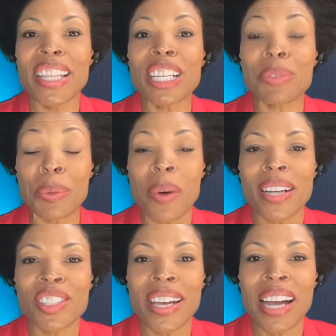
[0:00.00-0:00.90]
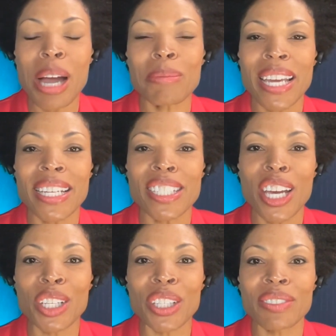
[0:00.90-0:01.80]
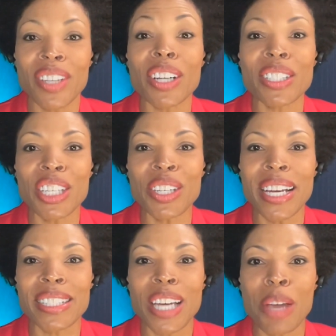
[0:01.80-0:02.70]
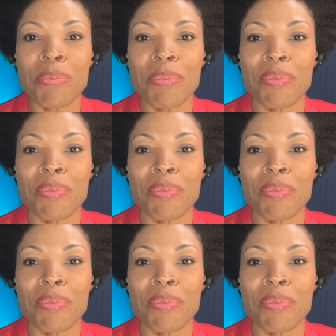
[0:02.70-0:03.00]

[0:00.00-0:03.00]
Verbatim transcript: Thanks for watching. I'm Dana Taylor. I'll see you next time.